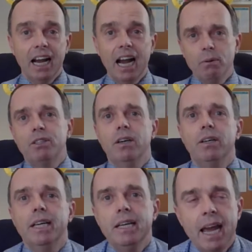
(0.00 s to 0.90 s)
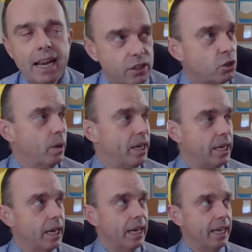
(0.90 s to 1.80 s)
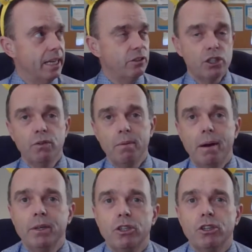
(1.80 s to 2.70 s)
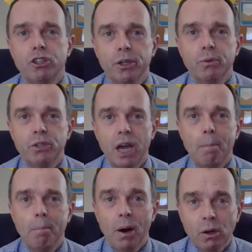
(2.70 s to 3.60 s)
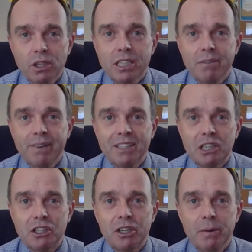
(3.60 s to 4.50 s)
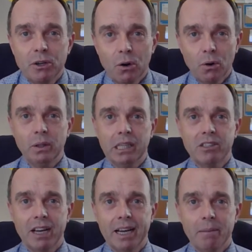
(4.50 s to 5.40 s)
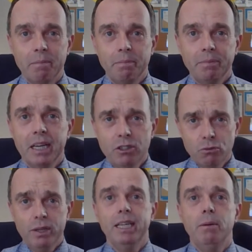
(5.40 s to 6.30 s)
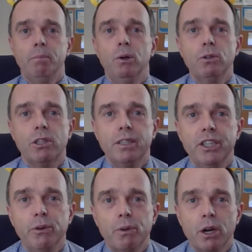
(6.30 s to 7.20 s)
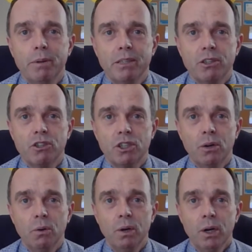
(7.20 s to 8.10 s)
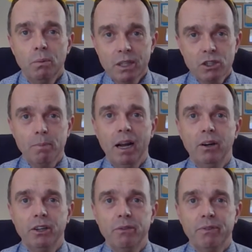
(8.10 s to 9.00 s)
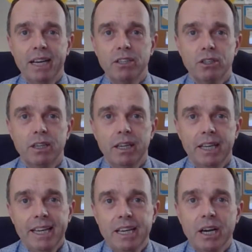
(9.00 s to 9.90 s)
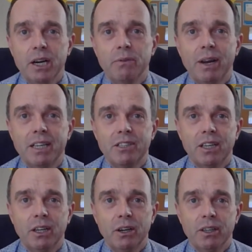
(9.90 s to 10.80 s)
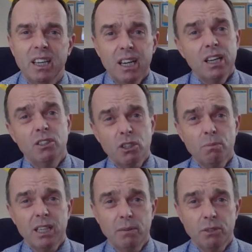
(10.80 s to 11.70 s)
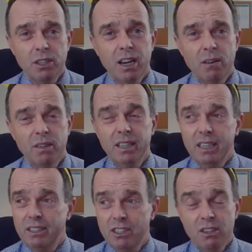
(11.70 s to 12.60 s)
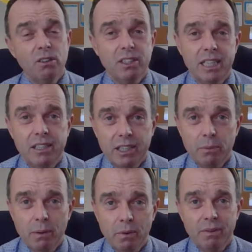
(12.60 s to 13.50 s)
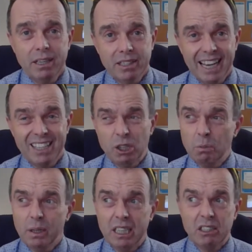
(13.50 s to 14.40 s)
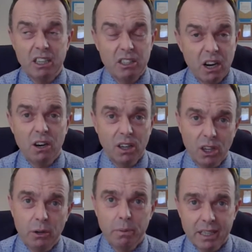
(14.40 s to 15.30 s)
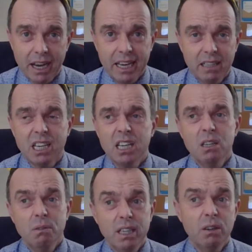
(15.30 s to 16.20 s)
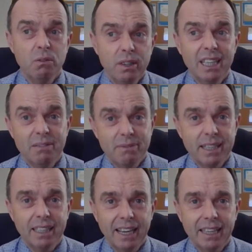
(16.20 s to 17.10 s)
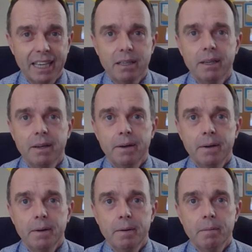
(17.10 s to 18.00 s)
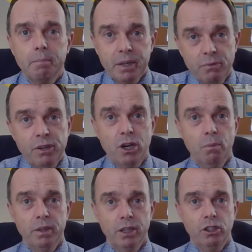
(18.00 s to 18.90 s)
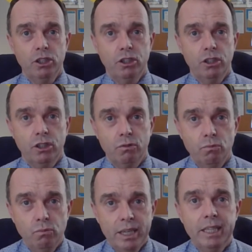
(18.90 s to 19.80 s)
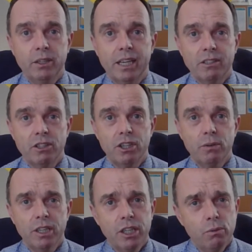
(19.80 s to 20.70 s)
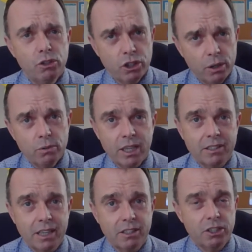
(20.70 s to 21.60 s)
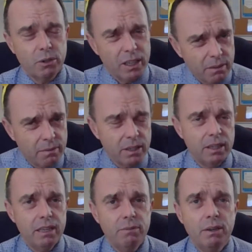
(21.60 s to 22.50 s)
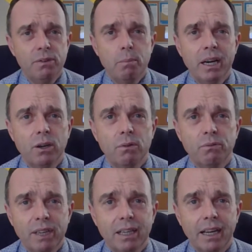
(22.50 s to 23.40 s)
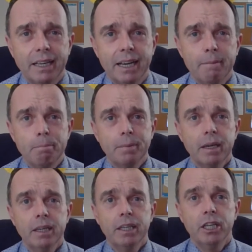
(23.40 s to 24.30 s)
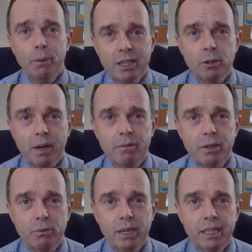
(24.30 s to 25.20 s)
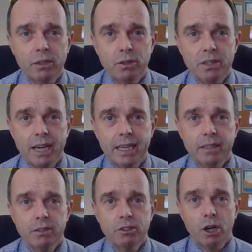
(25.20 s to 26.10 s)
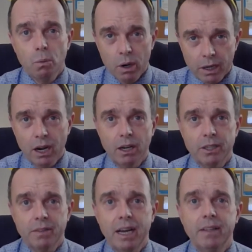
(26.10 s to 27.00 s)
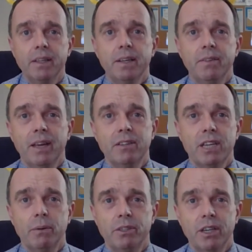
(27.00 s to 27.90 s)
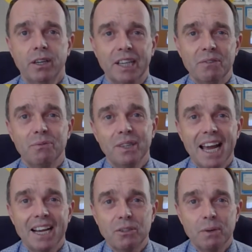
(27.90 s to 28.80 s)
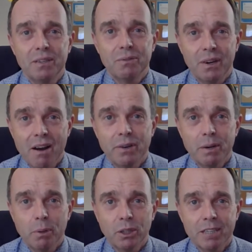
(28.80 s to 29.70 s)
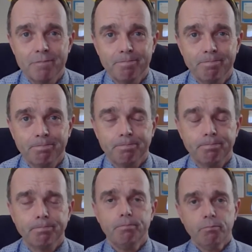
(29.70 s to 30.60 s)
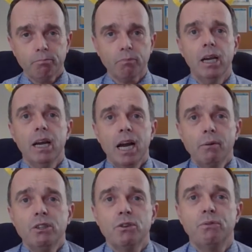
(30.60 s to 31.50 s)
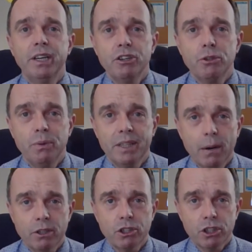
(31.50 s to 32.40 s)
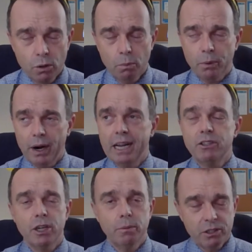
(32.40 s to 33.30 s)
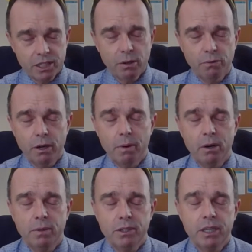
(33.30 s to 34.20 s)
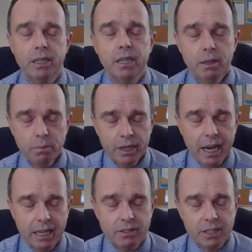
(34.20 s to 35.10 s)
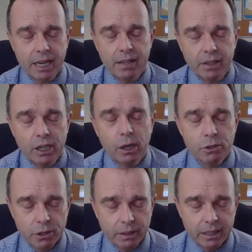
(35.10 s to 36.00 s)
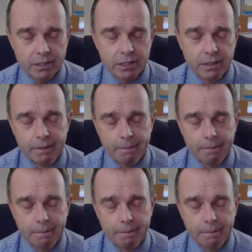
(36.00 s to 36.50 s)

Our target next week is to remember to choose a positive attitude all the time. It's really important that you come into school with a smile on your face, eager and ready to learn. And sometimes, you know, it's not easy when we've had to get up and it's a dark, gloomy day and we don't really feel like it. But if you come with a really good attitude and you choose that attitude, even if you not feel like it, you end up having a really good day. So work hard at that. That's our target for next week for everybody. I'm going to finish with our school prayer, so be still for a moment. Put your hands together and close your eyes.